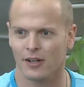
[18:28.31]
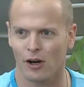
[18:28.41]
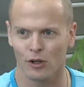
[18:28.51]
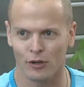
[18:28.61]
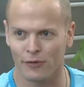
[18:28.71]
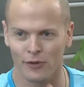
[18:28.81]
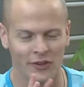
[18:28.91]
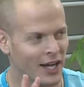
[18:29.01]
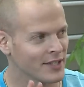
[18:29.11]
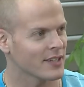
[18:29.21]
colorful
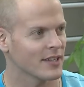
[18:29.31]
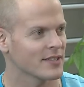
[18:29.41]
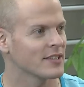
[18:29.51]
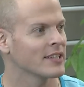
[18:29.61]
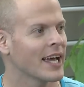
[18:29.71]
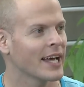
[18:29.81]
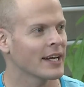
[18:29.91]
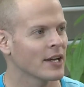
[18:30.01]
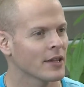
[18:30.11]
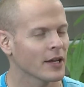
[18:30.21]
nonsense It didn't
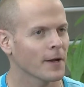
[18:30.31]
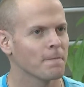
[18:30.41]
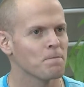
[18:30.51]
add anything.